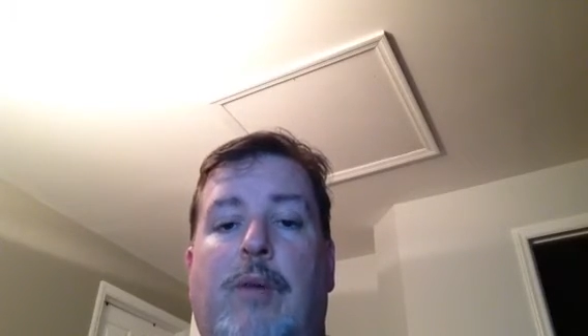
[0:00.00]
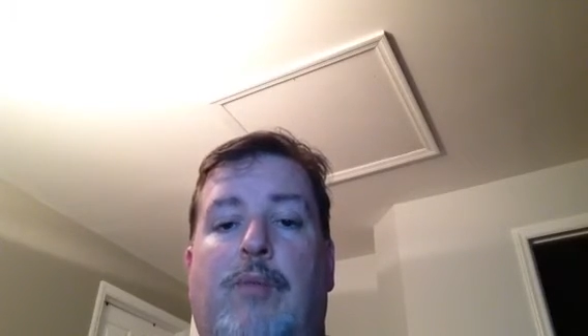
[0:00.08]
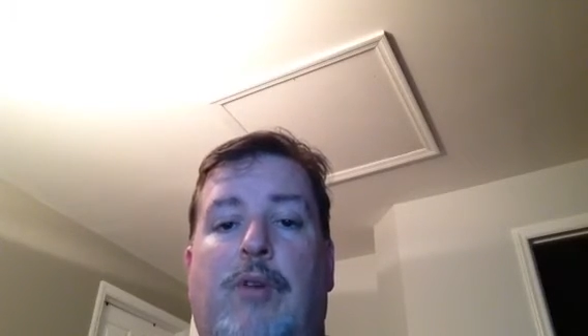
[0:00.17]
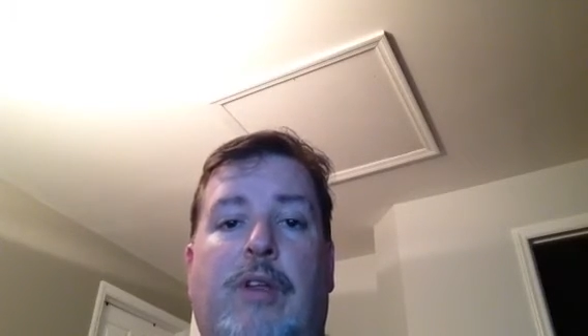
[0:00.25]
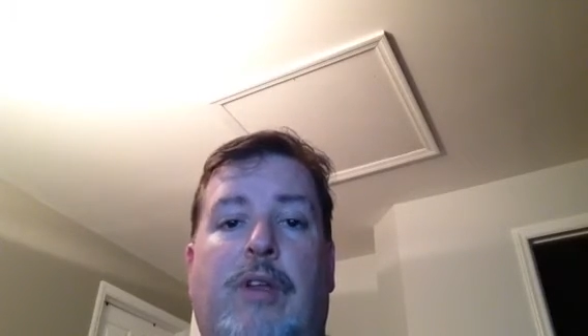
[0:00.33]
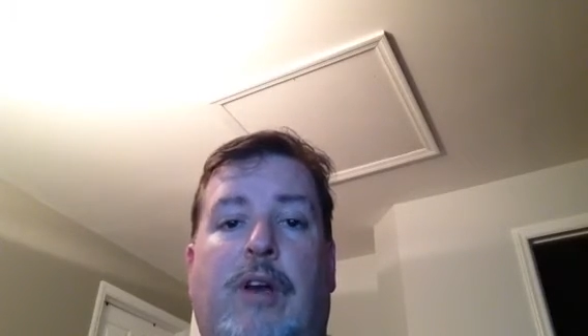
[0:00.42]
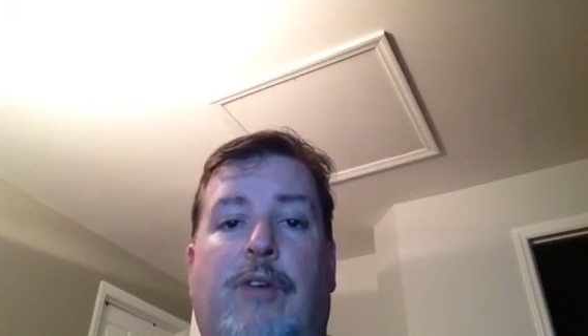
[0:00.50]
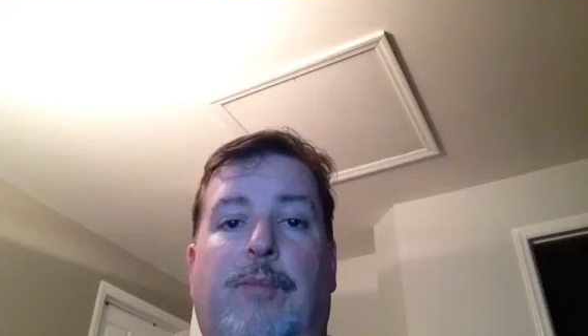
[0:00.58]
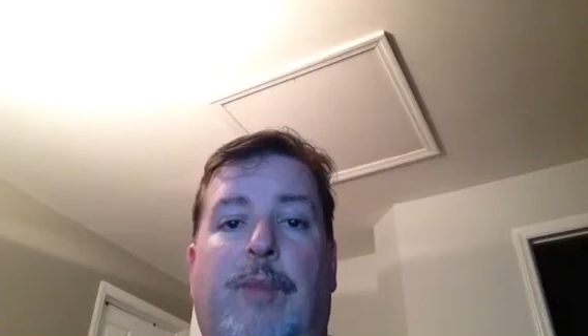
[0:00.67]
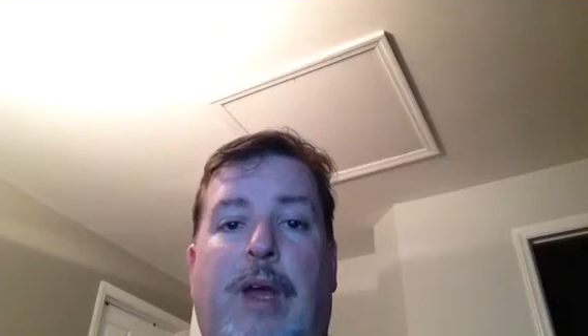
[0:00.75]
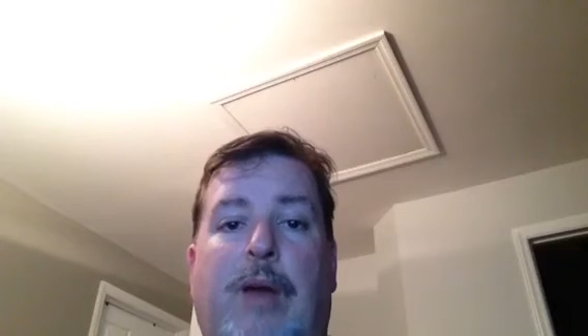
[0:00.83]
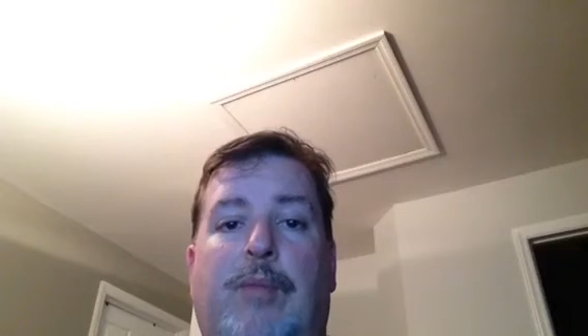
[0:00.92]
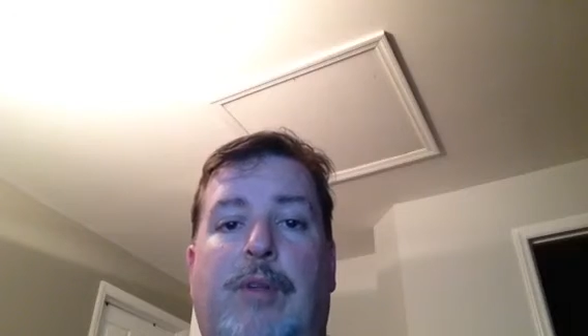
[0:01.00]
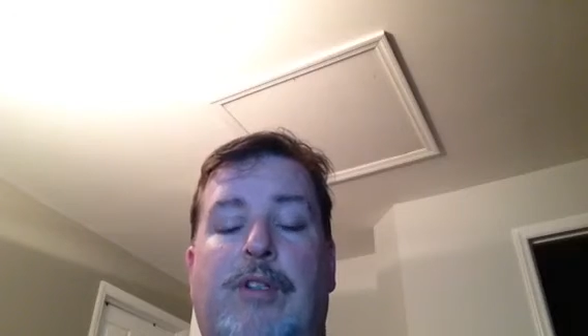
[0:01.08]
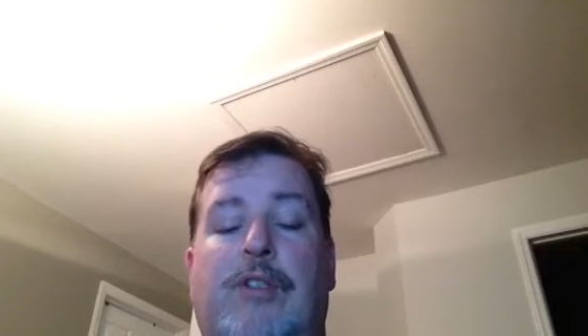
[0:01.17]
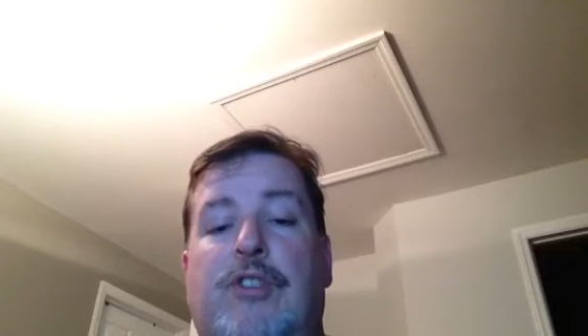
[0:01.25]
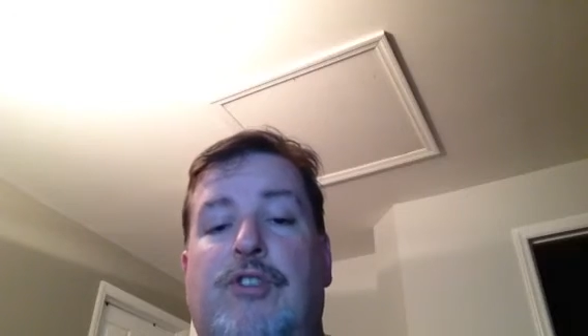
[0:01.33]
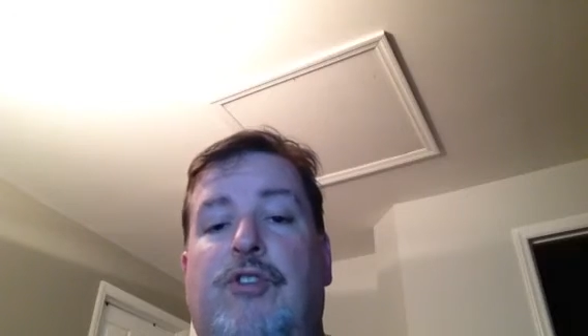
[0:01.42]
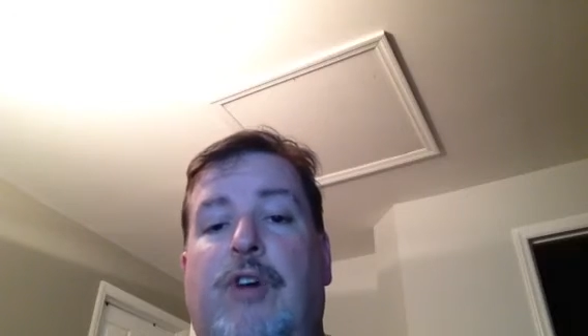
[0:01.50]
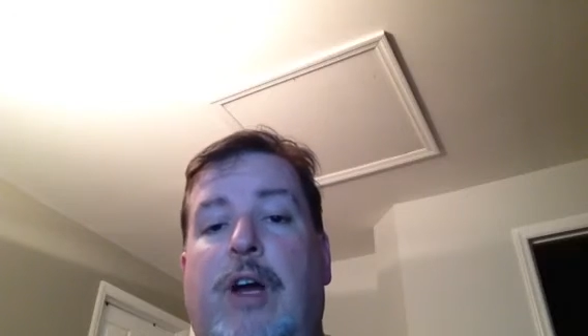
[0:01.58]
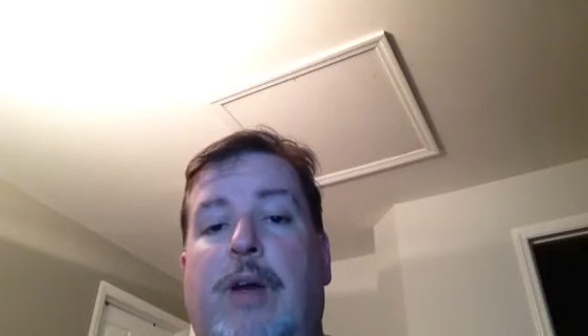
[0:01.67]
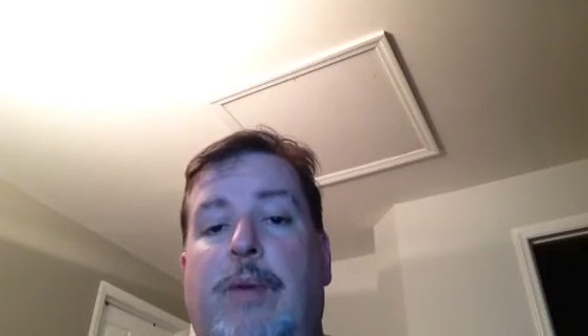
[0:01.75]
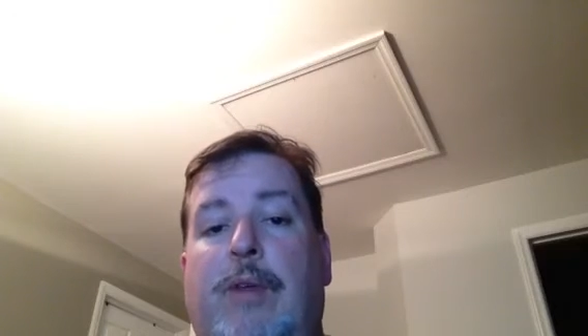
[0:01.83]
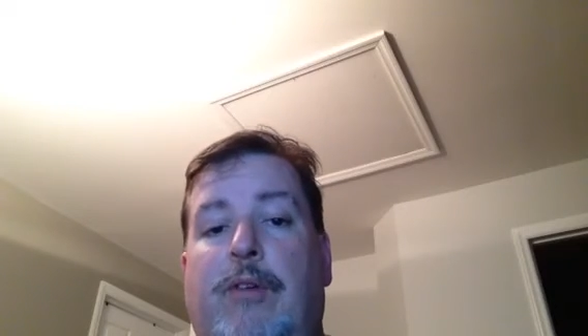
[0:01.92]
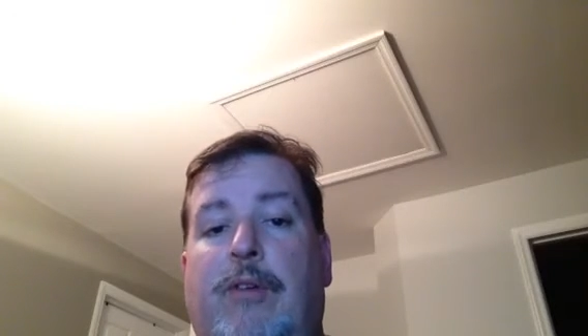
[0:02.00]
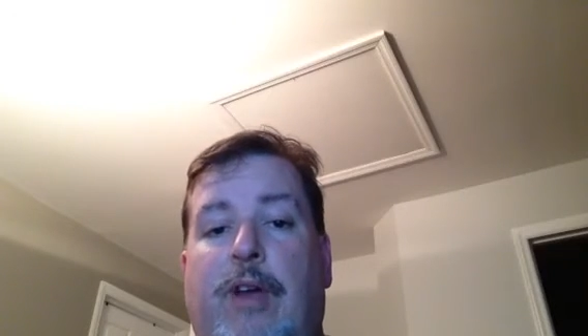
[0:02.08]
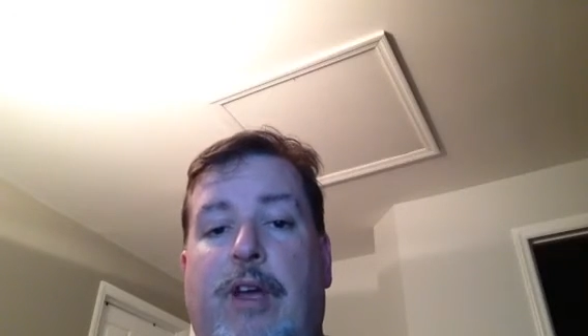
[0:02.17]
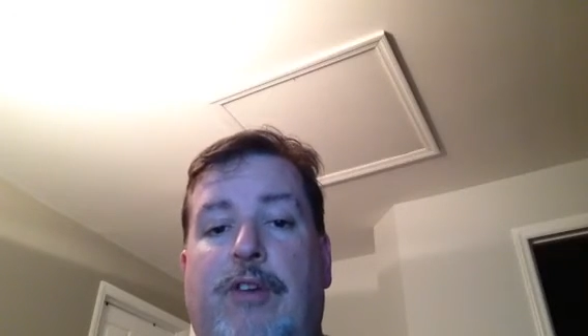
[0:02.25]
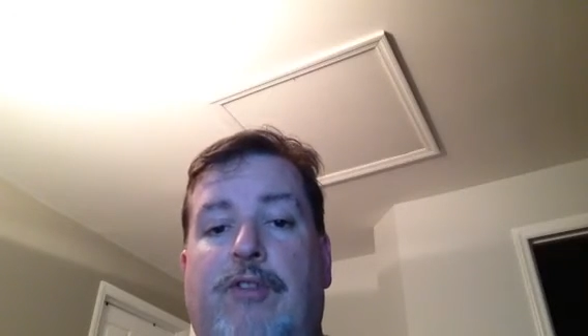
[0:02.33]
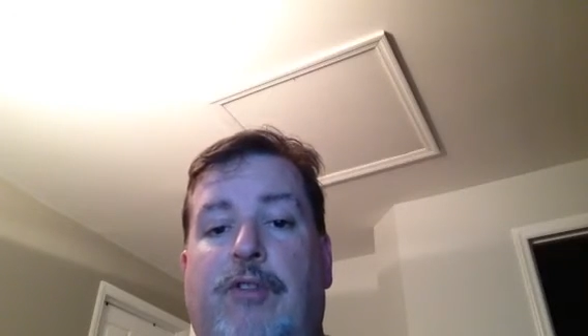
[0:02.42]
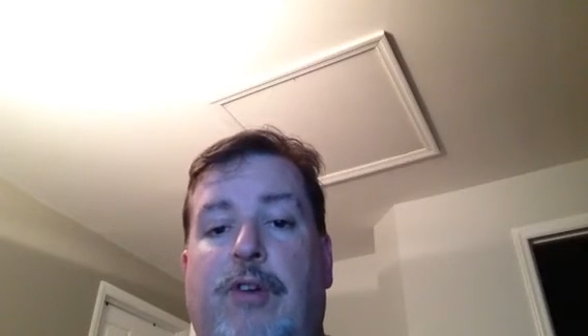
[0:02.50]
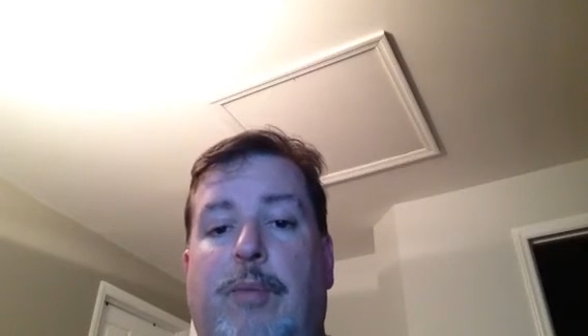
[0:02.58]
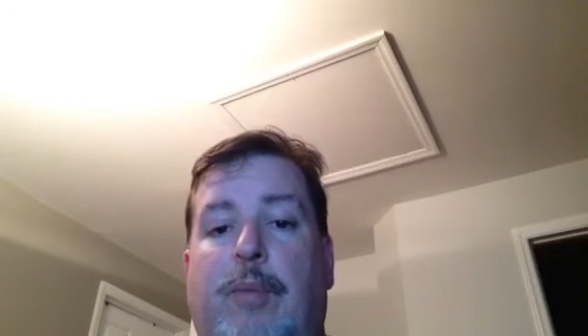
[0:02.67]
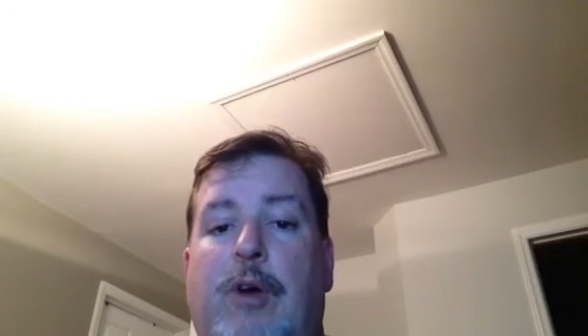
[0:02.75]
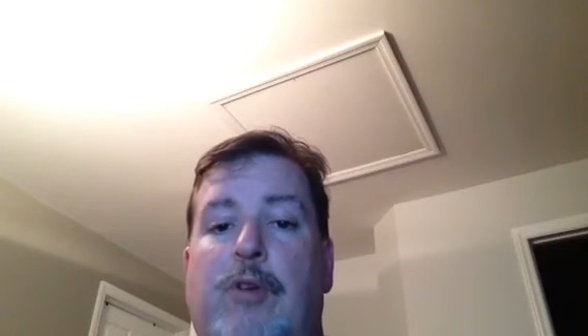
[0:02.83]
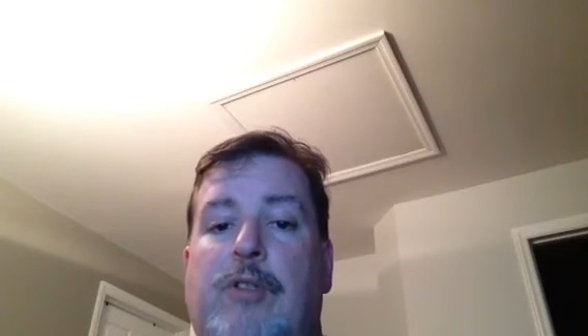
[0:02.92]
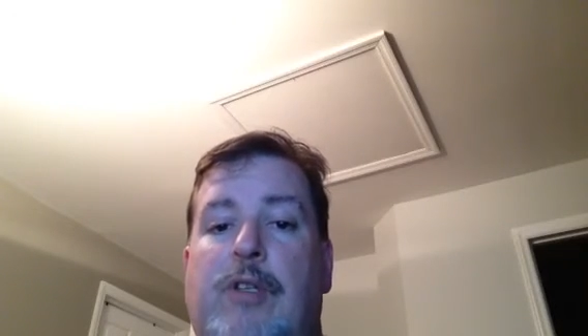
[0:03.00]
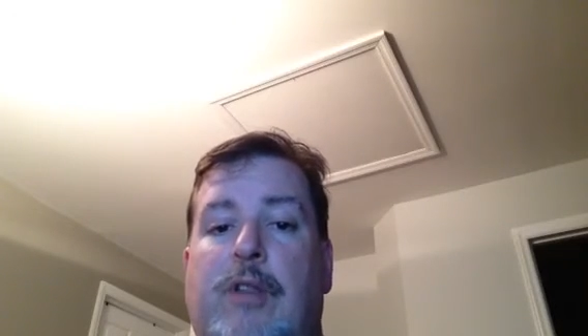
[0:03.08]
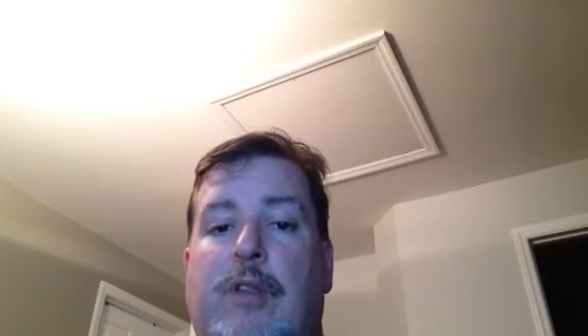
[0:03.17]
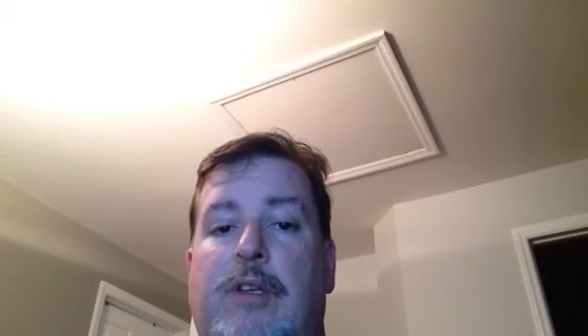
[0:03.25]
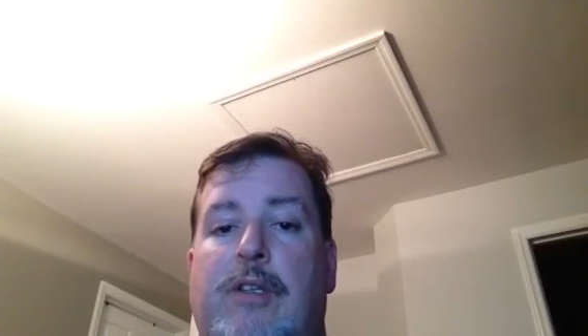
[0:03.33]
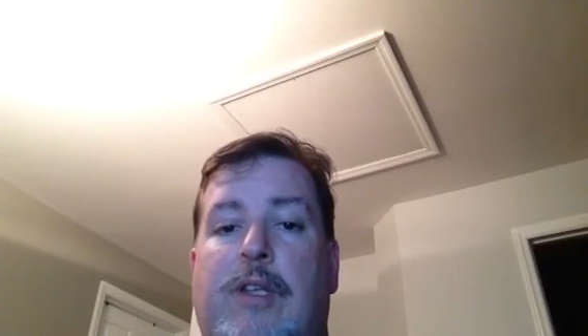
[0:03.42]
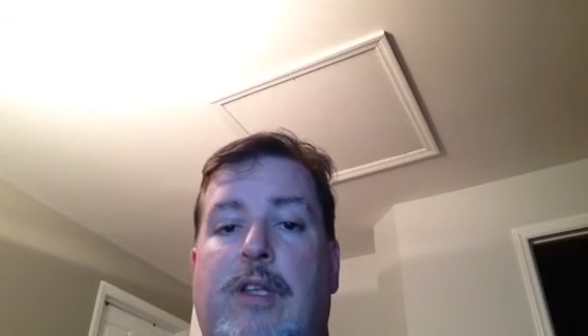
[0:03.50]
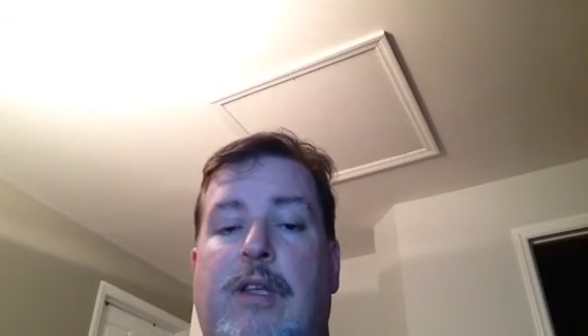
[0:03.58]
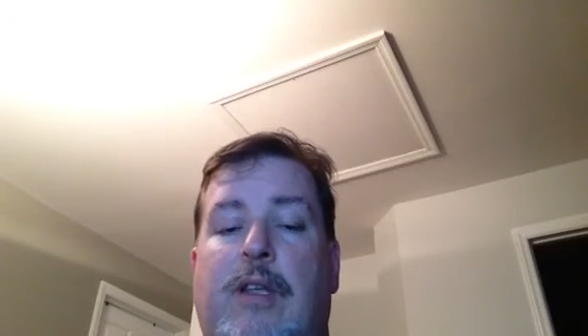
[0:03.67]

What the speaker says: printing off pamphlets describing their history, opposing these